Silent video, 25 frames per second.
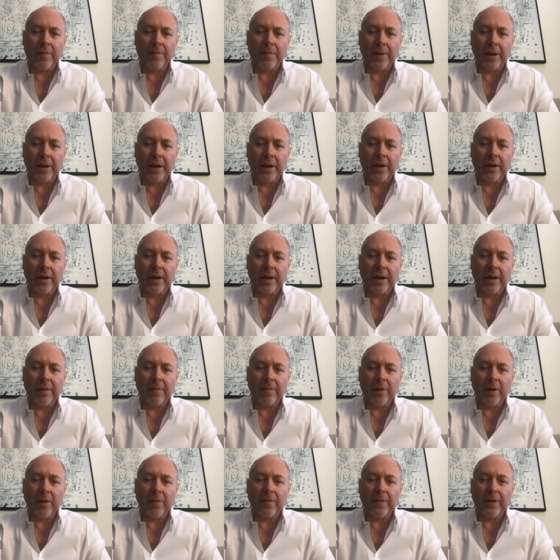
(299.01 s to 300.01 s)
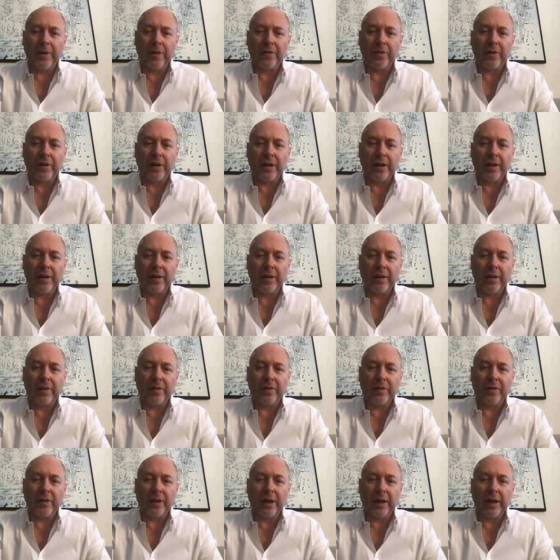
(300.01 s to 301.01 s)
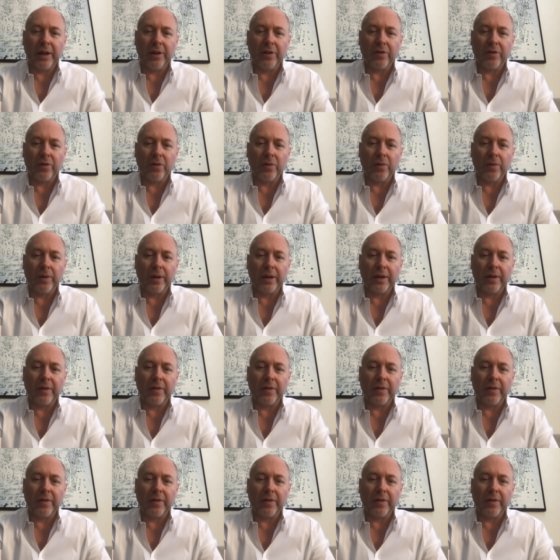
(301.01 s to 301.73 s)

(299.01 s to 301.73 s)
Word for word: But um, obviously, at this stage, all we can